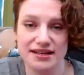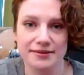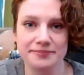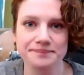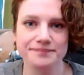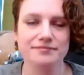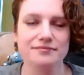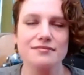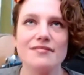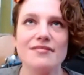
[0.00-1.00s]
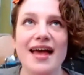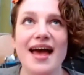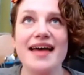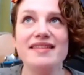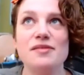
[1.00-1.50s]
museum.
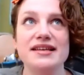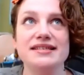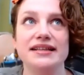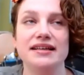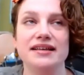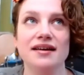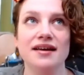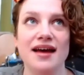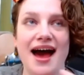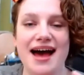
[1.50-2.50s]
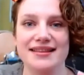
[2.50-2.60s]
And they basically